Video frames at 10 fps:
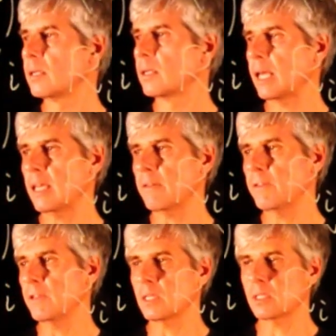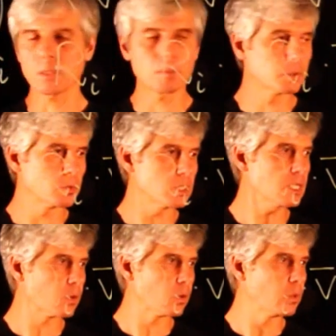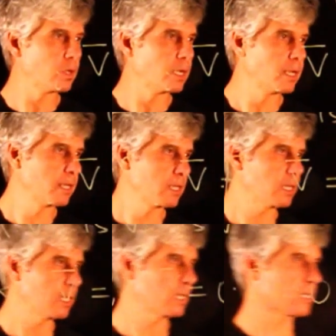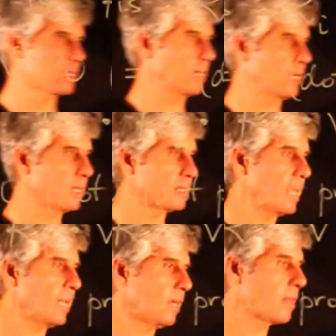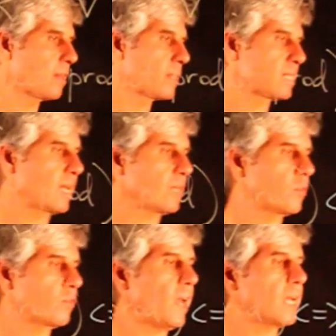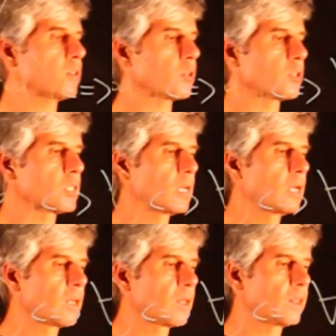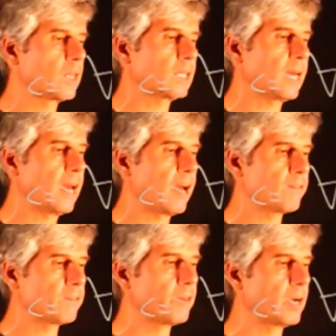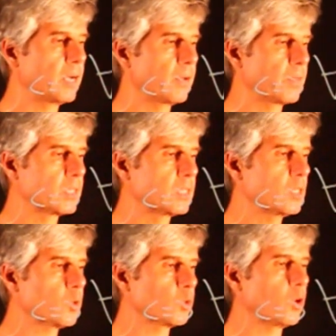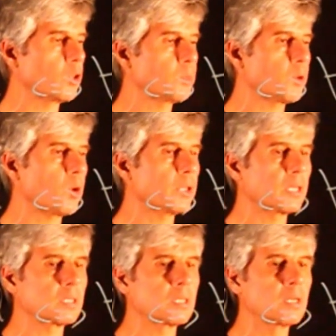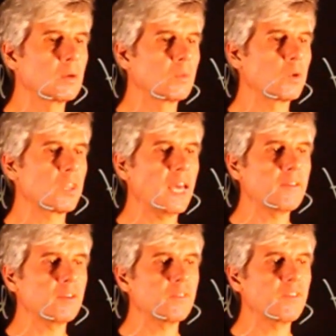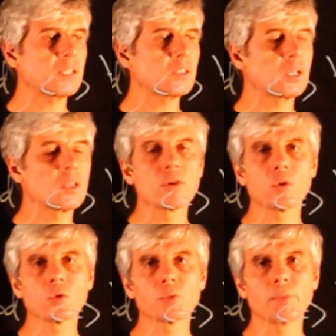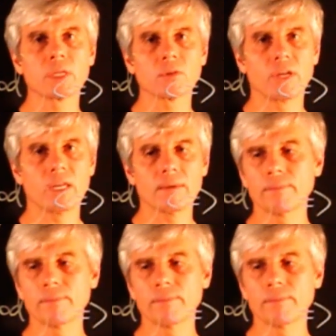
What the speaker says: AV is equal to 0, is exactly the set of vectors that have 0 dot product with every vector in the row space of A.